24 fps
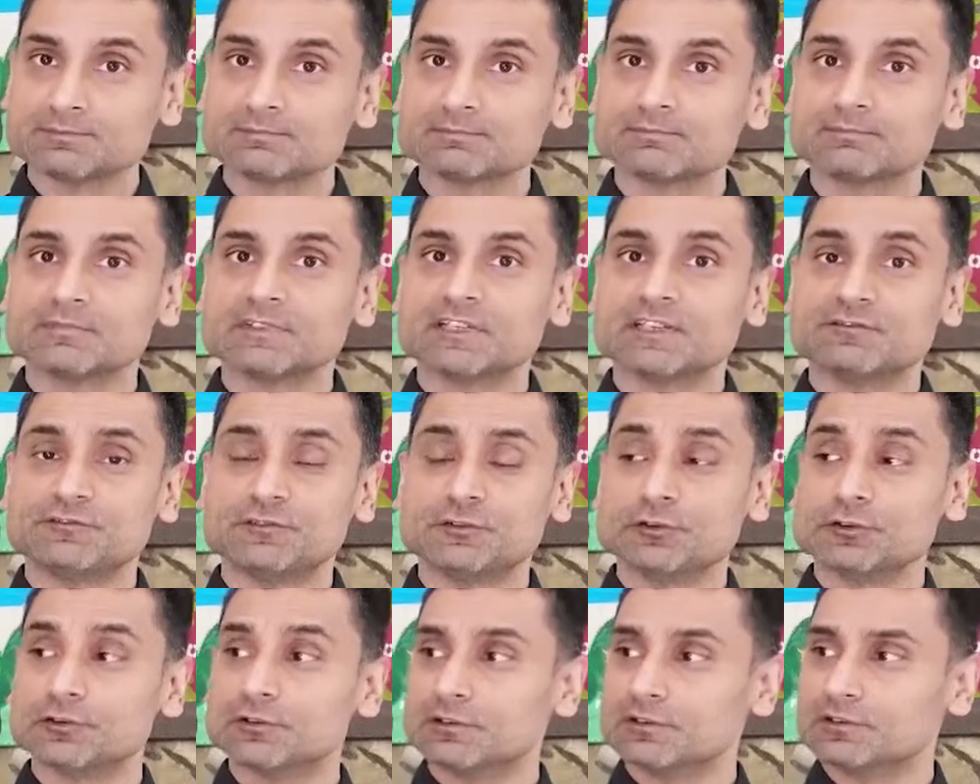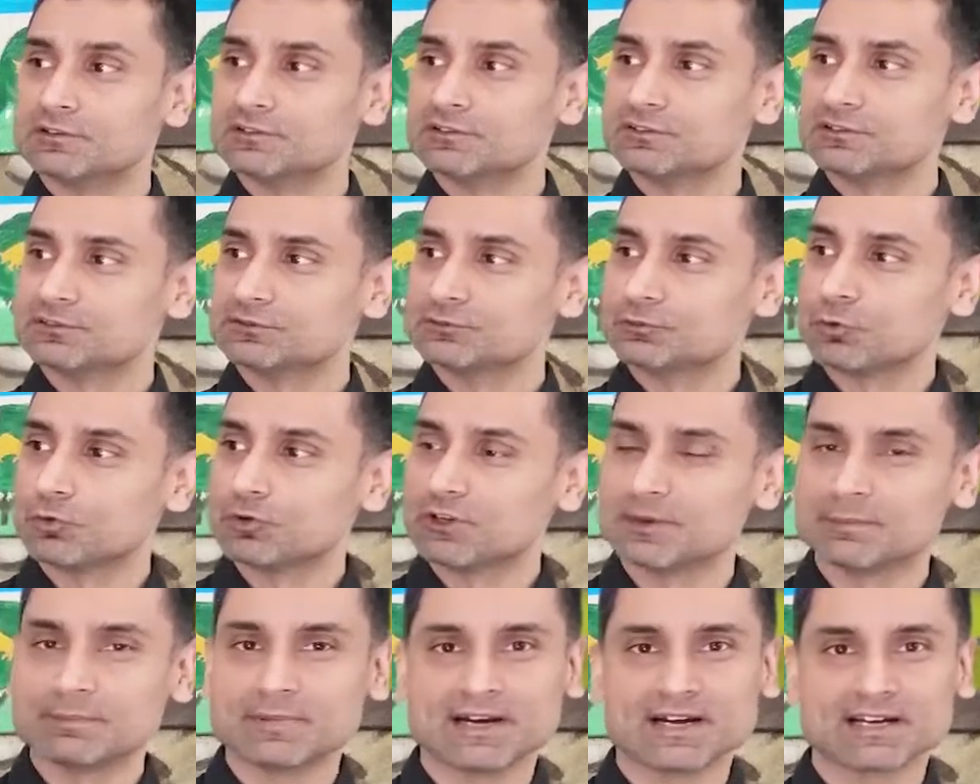If you're
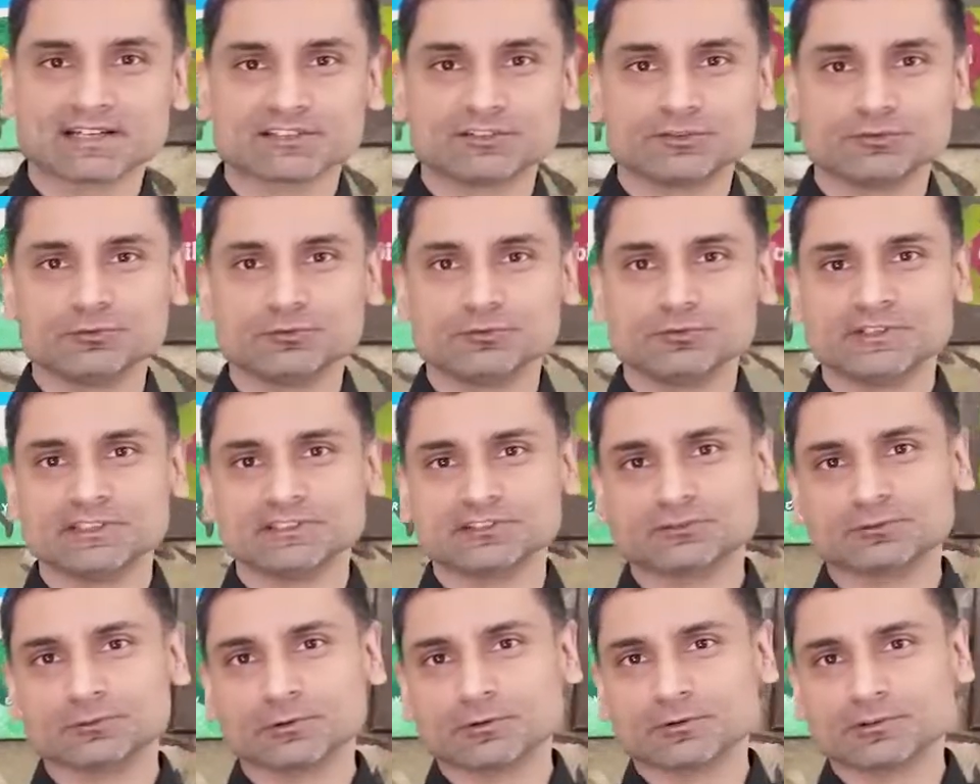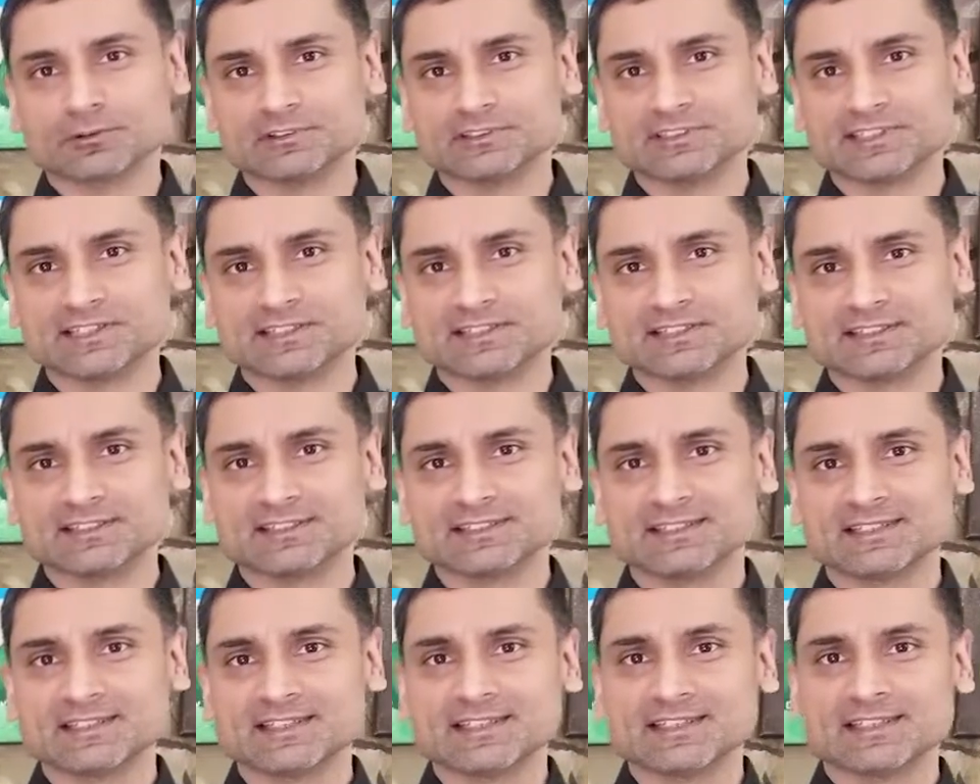scrolling back to historical data,
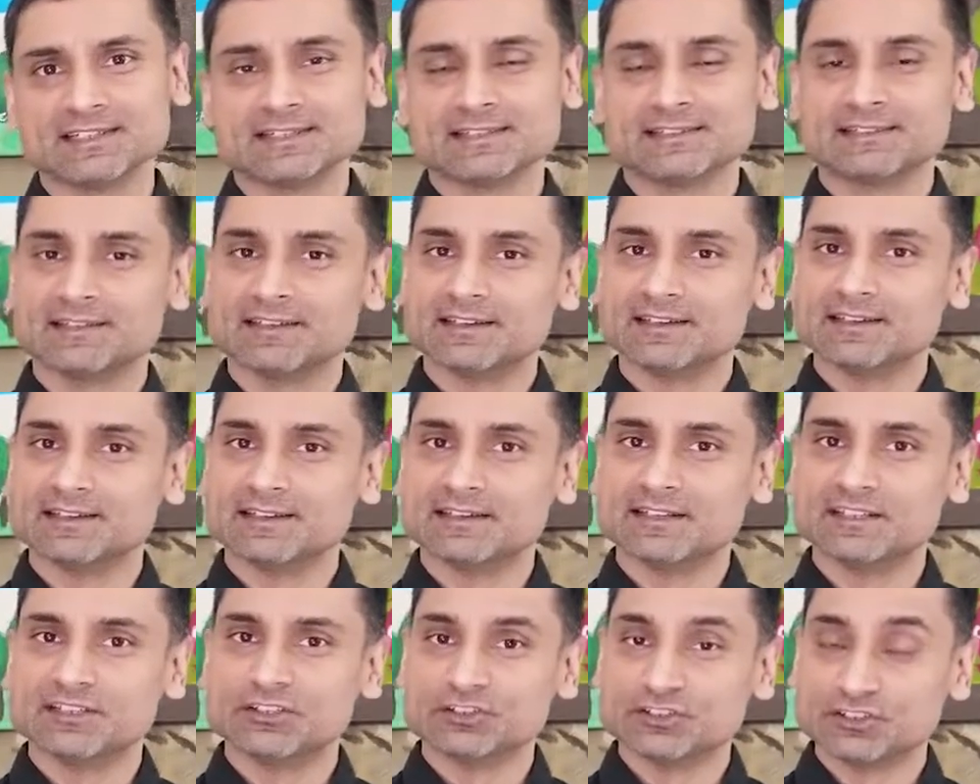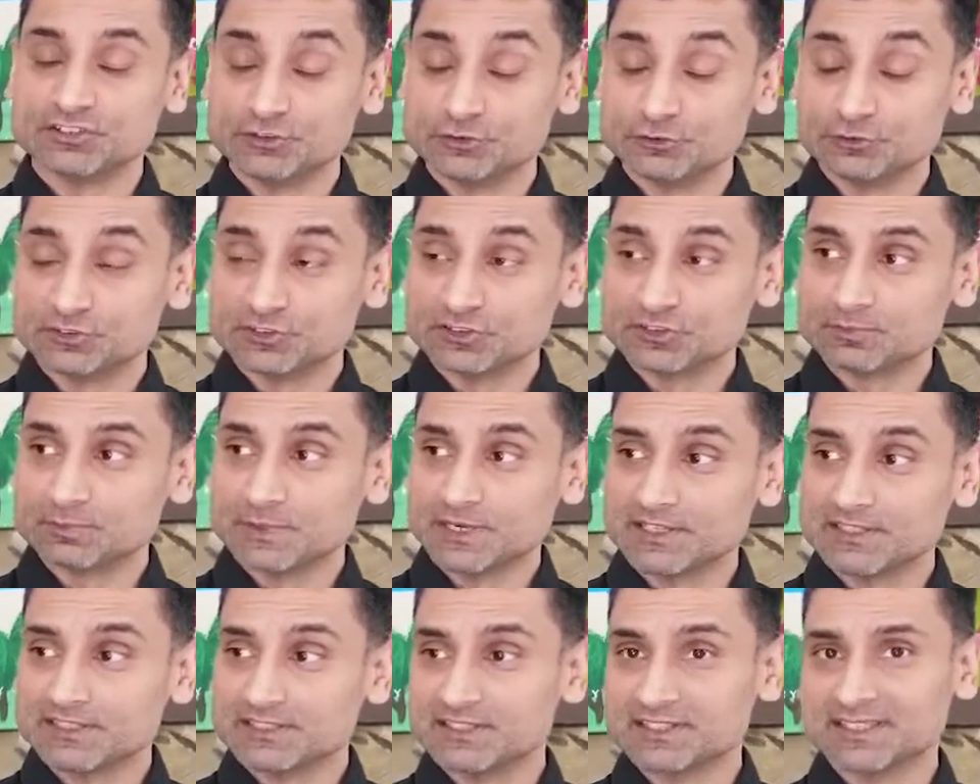then you can use this
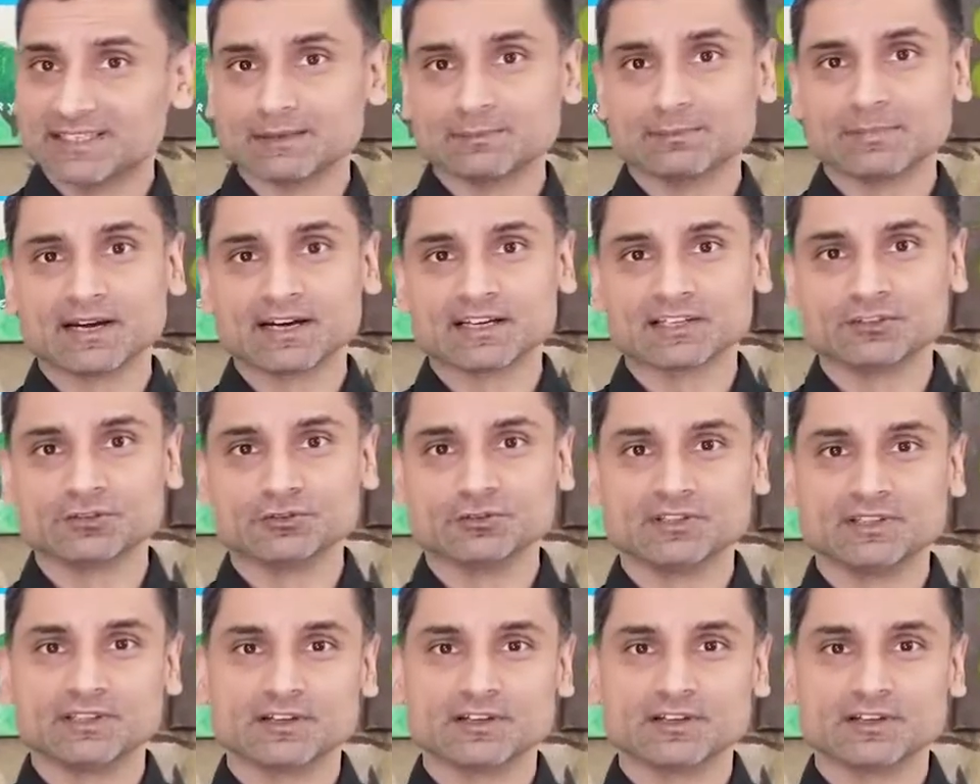button to get back to the